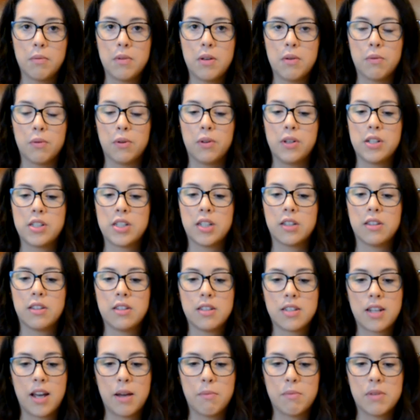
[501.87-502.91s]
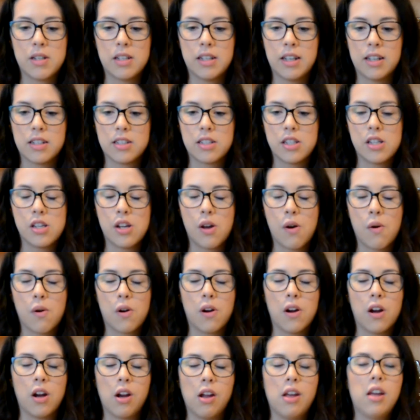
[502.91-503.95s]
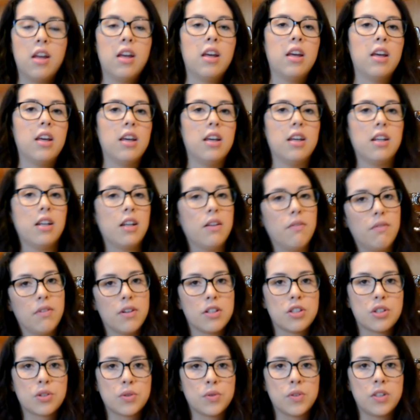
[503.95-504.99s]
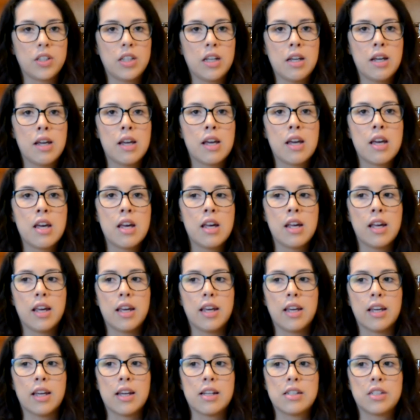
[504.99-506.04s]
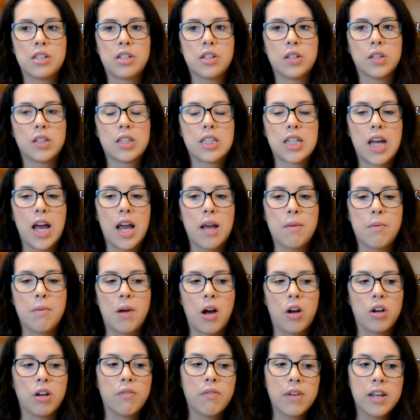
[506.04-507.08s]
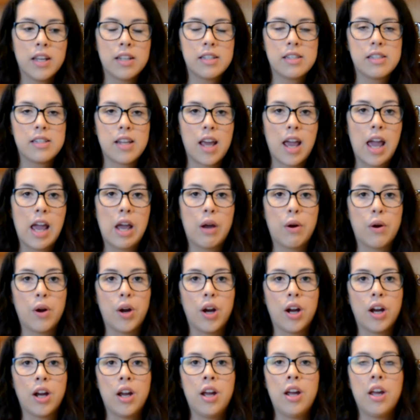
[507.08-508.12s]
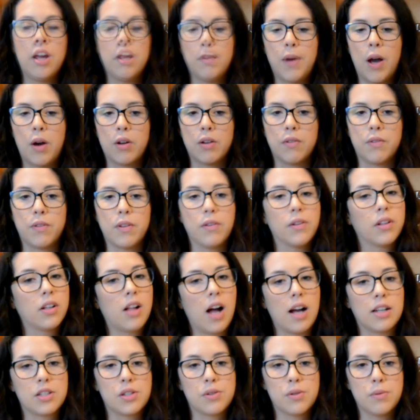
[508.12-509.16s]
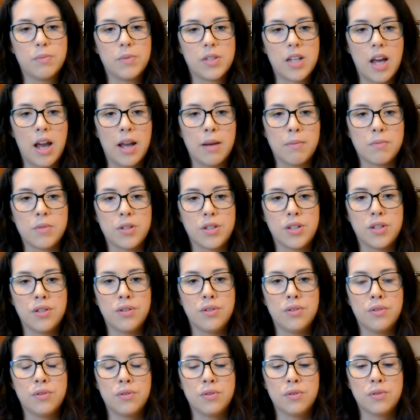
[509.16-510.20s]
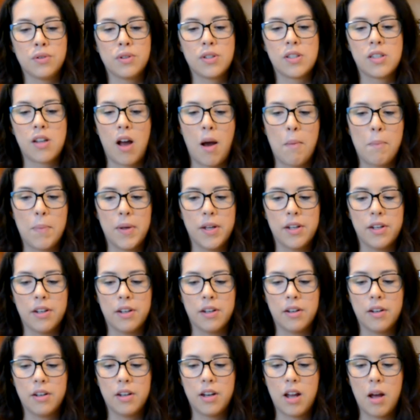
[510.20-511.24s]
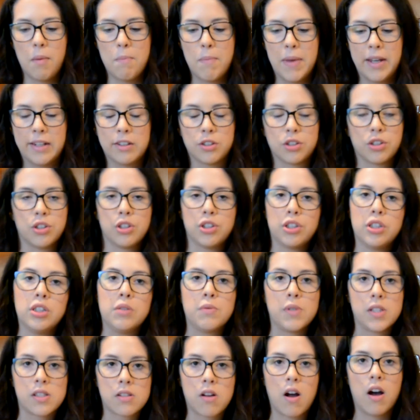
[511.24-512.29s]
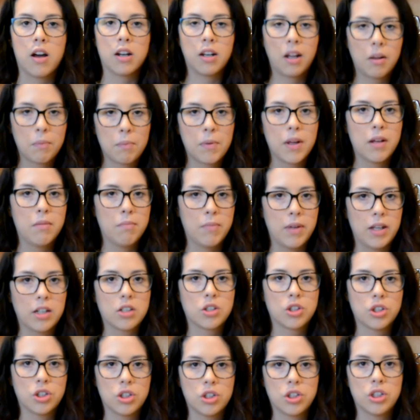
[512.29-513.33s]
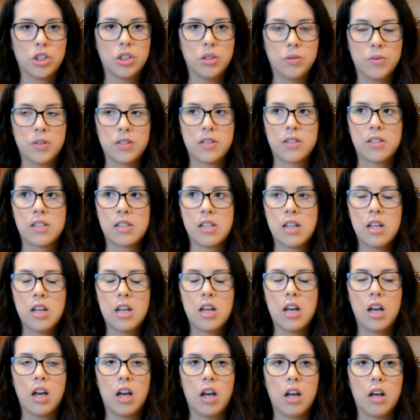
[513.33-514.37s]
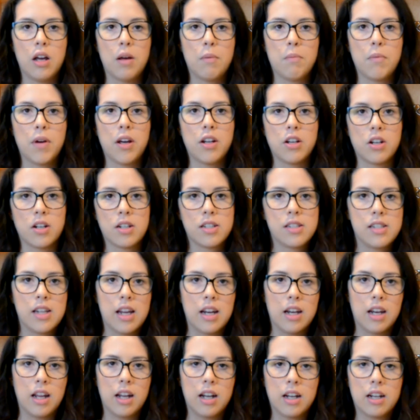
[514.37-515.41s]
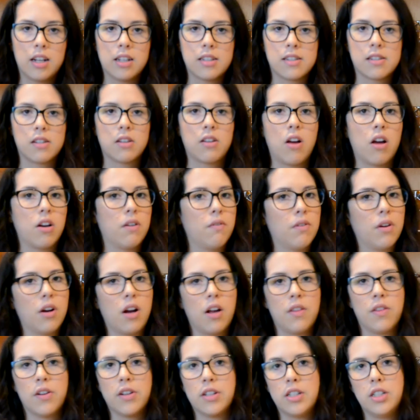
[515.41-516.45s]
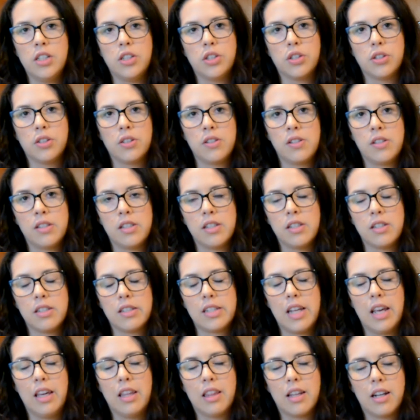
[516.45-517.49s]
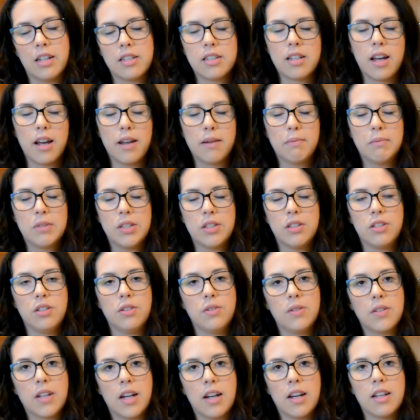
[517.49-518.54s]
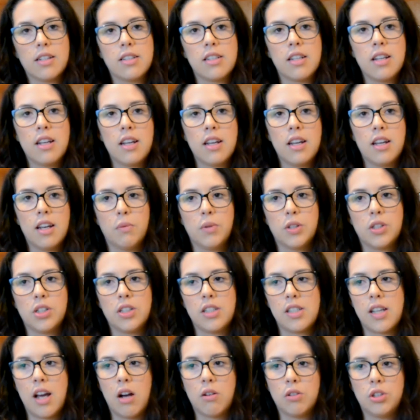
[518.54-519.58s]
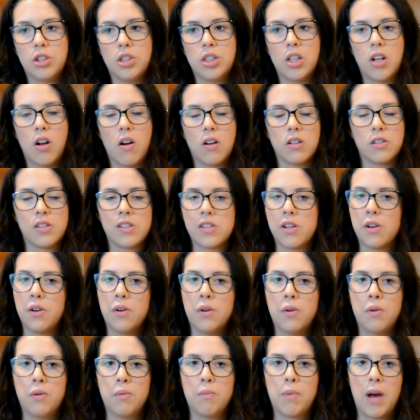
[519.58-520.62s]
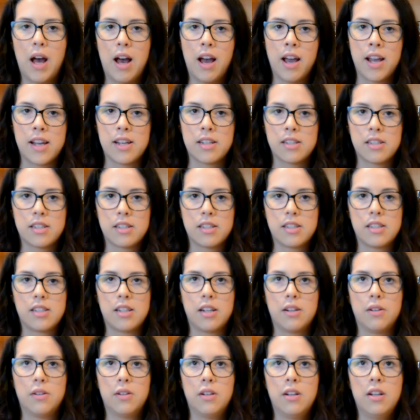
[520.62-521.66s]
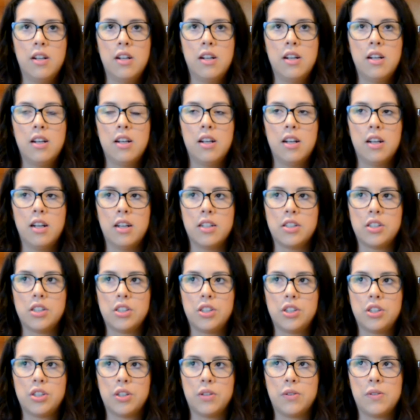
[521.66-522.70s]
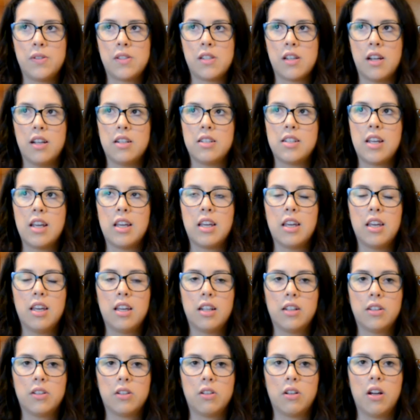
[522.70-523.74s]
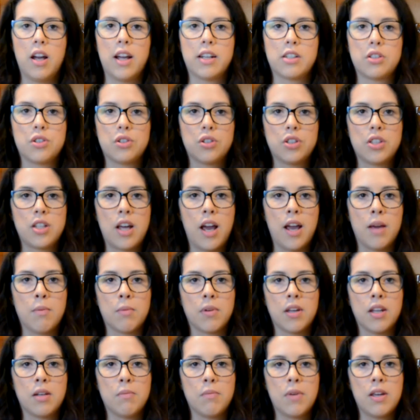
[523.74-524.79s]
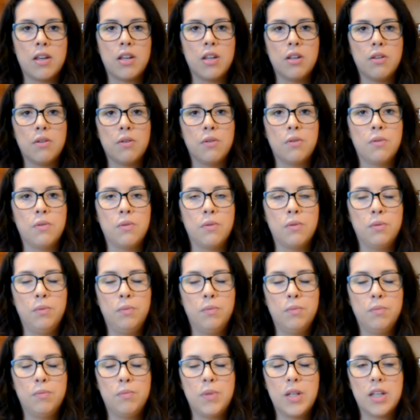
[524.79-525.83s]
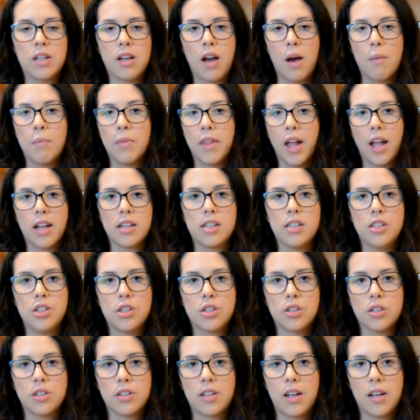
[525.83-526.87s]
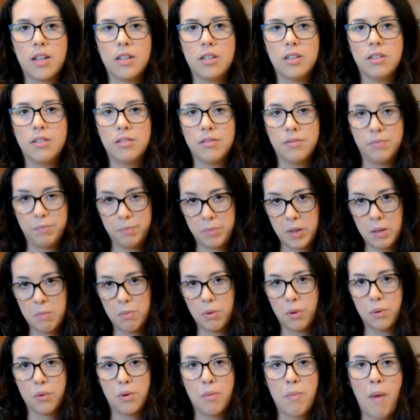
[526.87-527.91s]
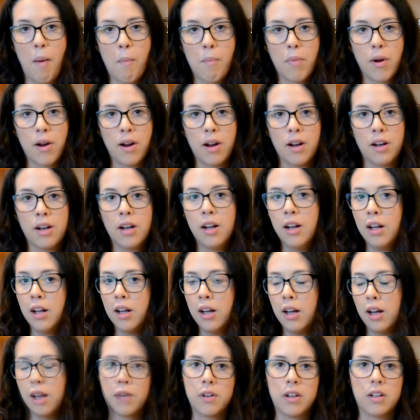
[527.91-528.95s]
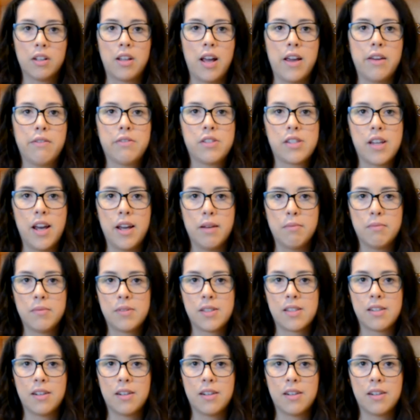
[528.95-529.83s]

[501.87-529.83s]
He really took the time to get to know her individually and took time out of his day or out of classroom time to stop and make sure she was caught up and make sure she was understanding, because a lot of her other teachers didn't take that time to do that, which is how she got so behind. So it just shows that taking a little extra time can make you become that teacher that people remember for a lifetime.